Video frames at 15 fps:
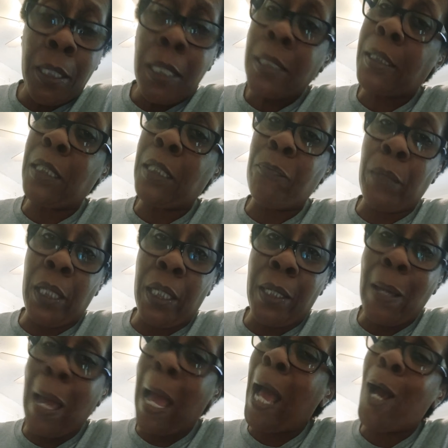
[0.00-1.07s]
See,
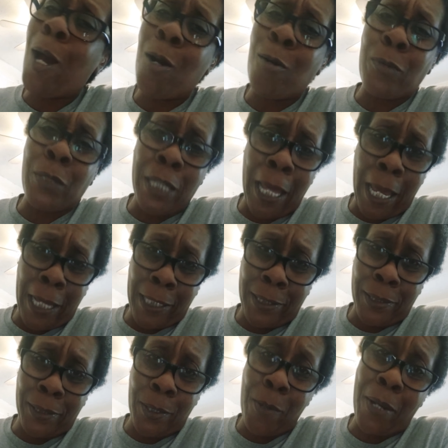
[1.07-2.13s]
me, I owe
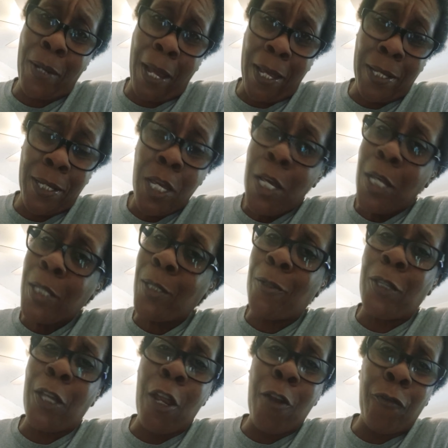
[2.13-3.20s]
taxes, okay? So,
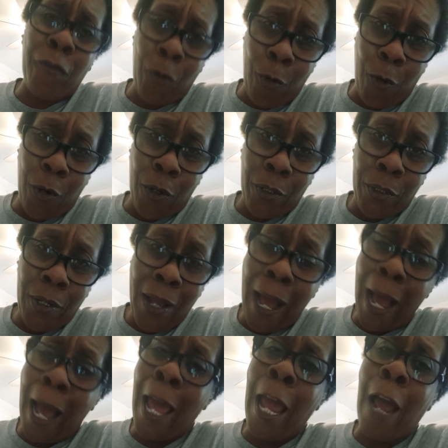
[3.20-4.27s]
therefore,
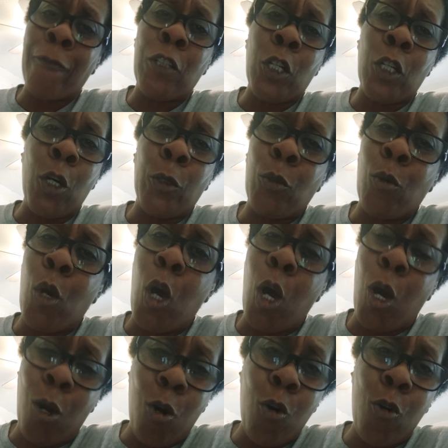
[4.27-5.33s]
I have to go through a
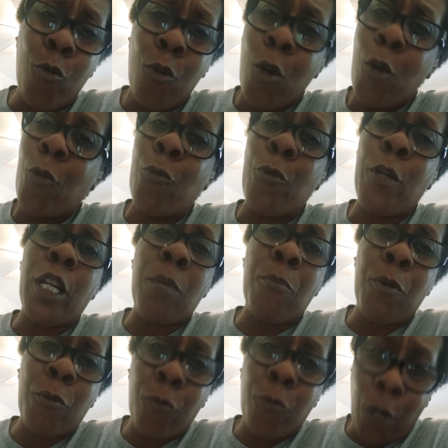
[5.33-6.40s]
whole
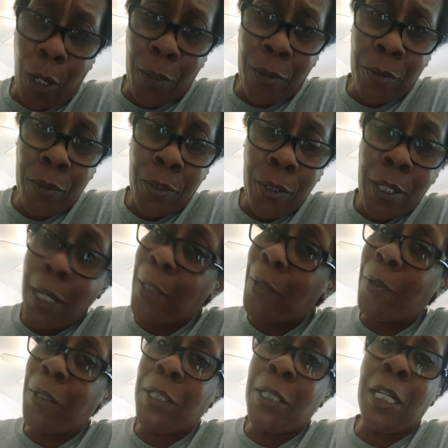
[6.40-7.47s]
rigmarole in
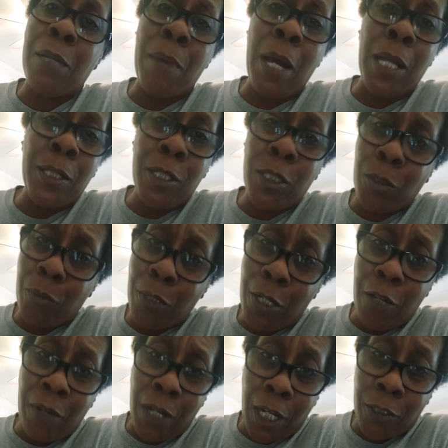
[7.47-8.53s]
order to get my little
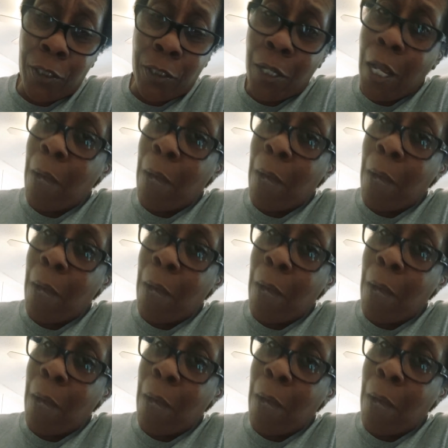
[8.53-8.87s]
$1,200.